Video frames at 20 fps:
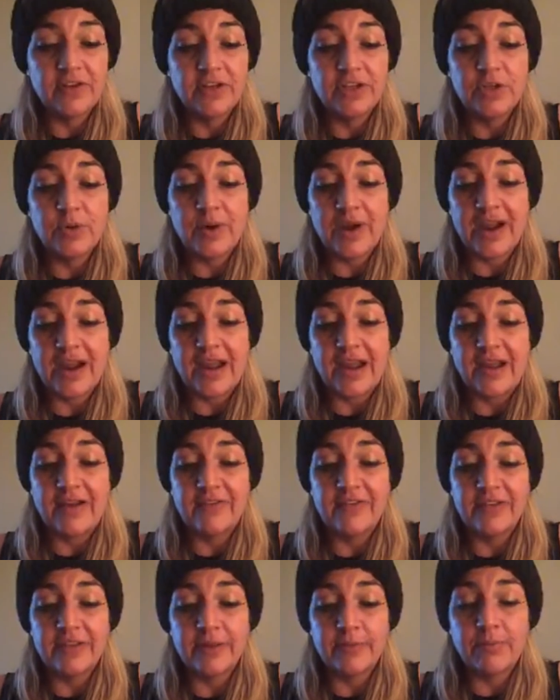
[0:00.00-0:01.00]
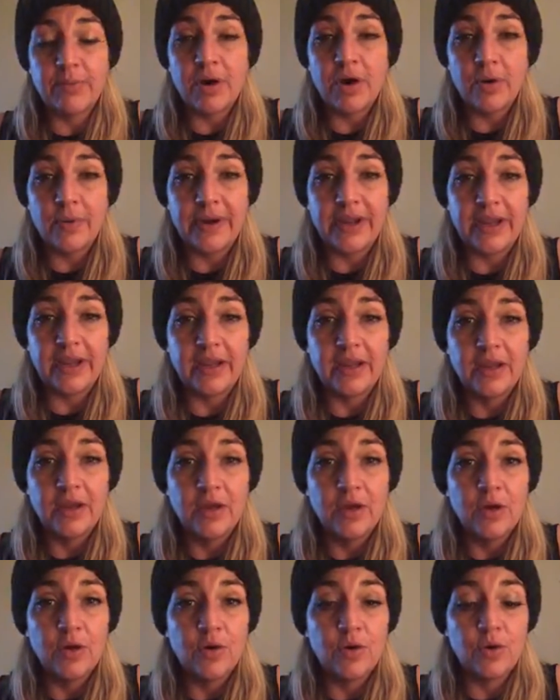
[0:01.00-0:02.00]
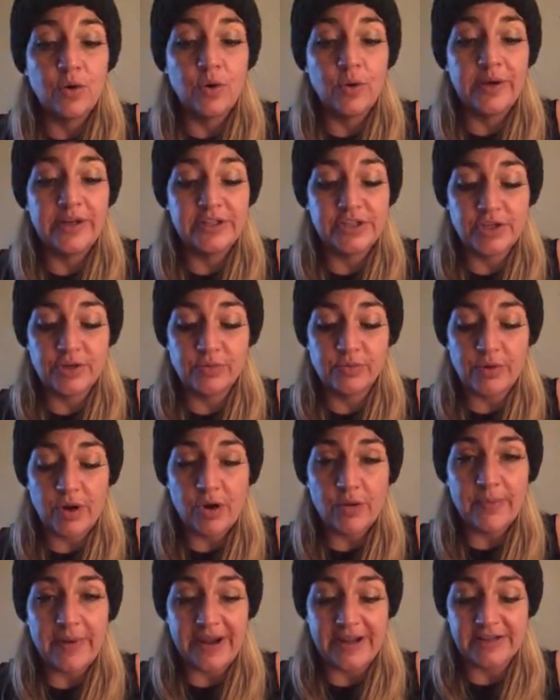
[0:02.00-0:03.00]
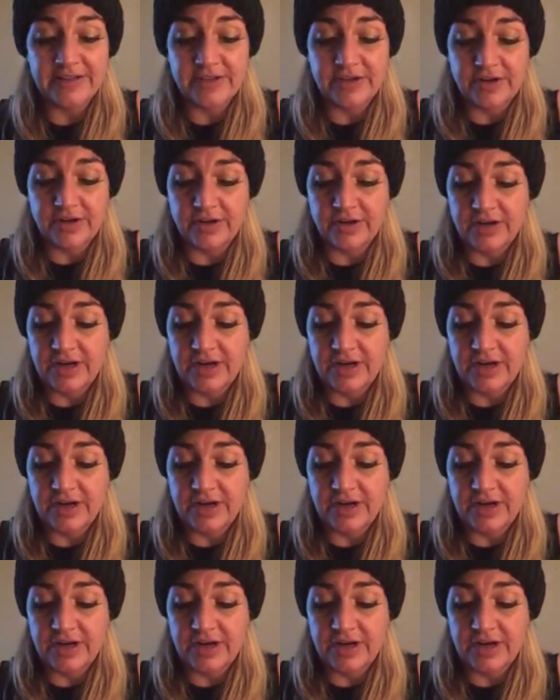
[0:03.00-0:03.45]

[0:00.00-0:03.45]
you have the poet who is a romancer,